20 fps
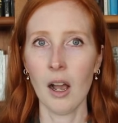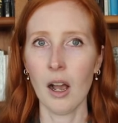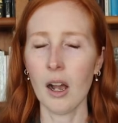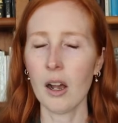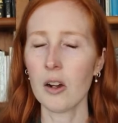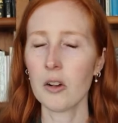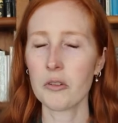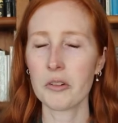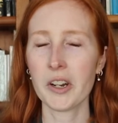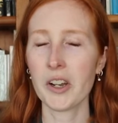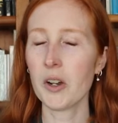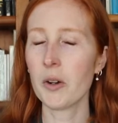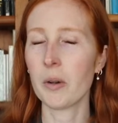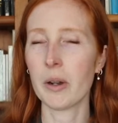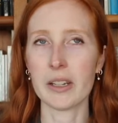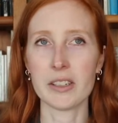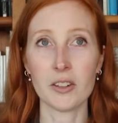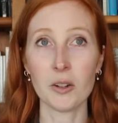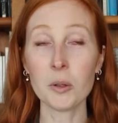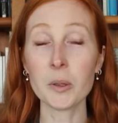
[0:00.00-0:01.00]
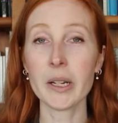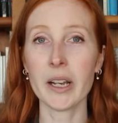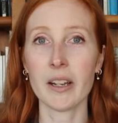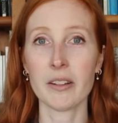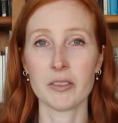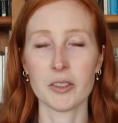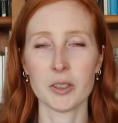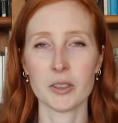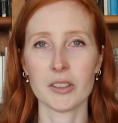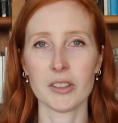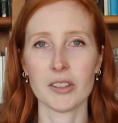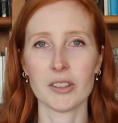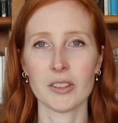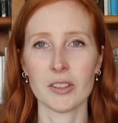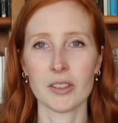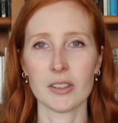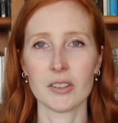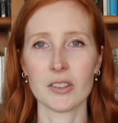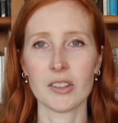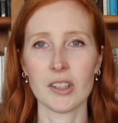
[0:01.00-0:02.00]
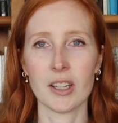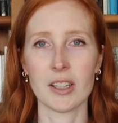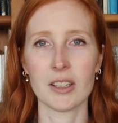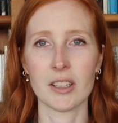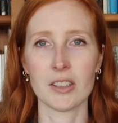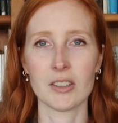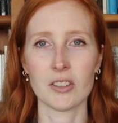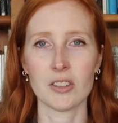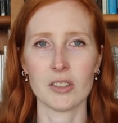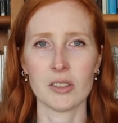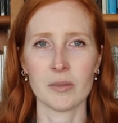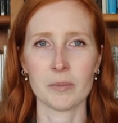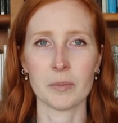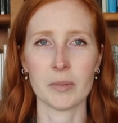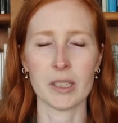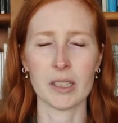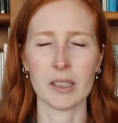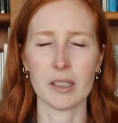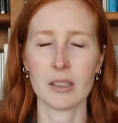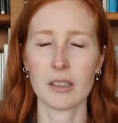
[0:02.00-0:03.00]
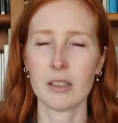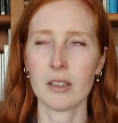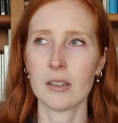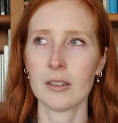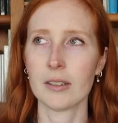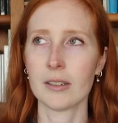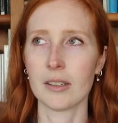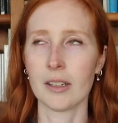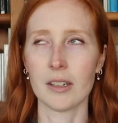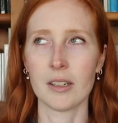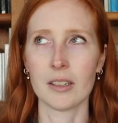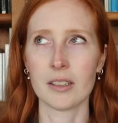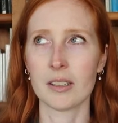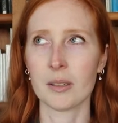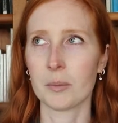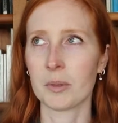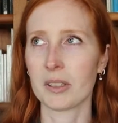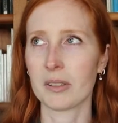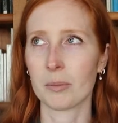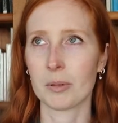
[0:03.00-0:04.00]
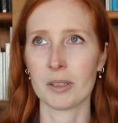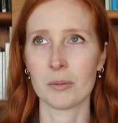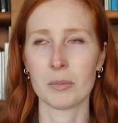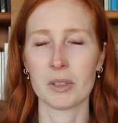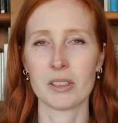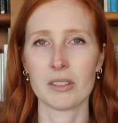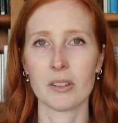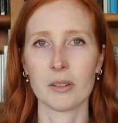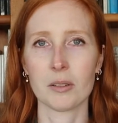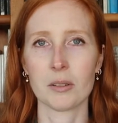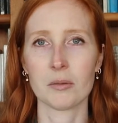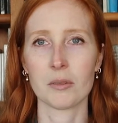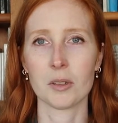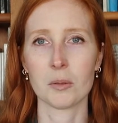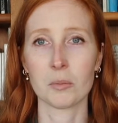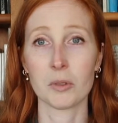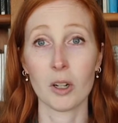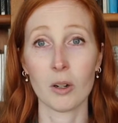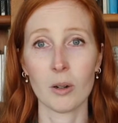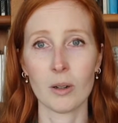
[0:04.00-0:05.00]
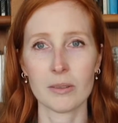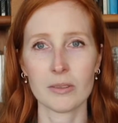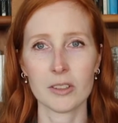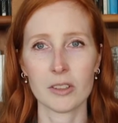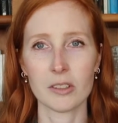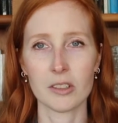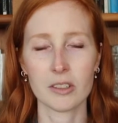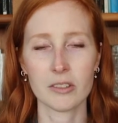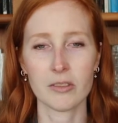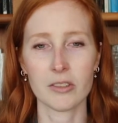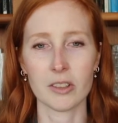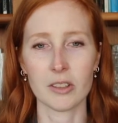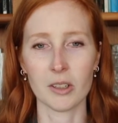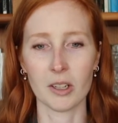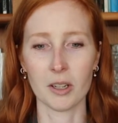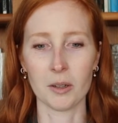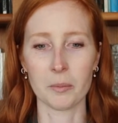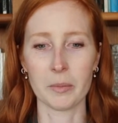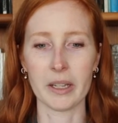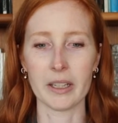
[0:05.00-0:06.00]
oh no, I don't have your scissors. And then she'd be like, oh, they must be in my sewing room. Go off to look for them.